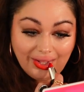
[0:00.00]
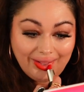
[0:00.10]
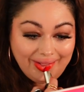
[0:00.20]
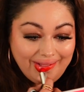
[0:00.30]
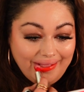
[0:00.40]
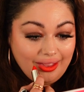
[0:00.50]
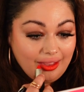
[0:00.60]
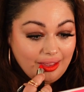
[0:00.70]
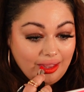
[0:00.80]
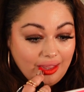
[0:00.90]

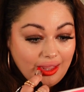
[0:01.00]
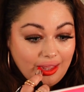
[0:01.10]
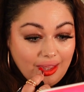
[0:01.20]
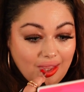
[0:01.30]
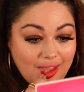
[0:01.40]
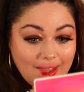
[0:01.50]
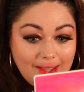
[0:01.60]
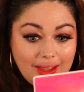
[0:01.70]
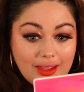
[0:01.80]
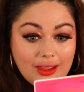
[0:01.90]

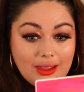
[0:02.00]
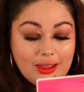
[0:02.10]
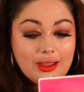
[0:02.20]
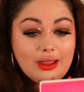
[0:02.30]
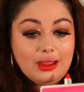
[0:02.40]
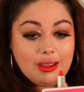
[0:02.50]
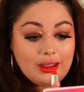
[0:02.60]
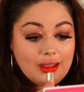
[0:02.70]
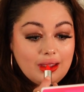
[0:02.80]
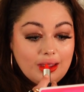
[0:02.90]

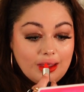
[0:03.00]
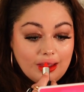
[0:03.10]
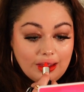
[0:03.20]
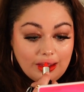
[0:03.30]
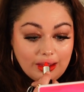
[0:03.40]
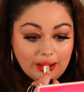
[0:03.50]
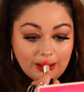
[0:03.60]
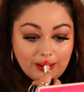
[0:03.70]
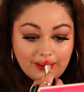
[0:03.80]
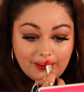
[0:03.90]

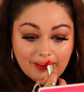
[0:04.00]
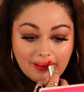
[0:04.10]
[no speech]